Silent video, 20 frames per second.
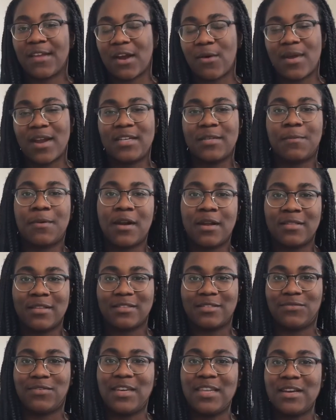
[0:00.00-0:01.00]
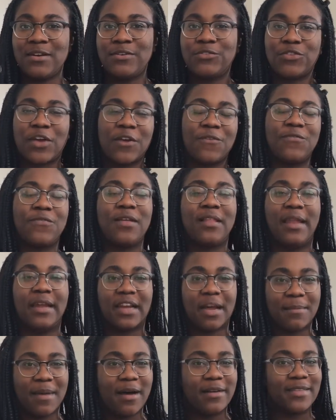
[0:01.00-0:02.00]
I wanted to put out this video so I feel like
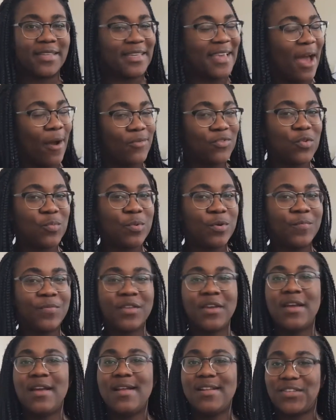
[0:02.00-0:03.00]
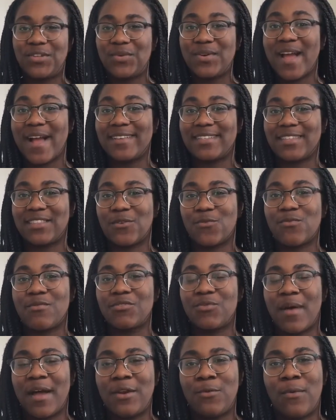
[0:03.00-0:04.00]
I'm held accountable to you guys on the
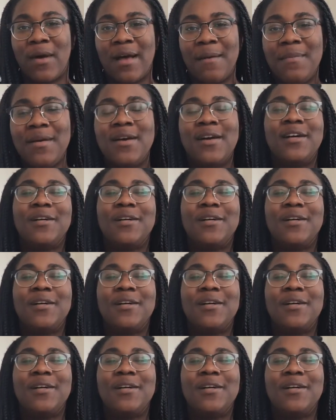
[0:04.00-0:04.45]
World Wide Web.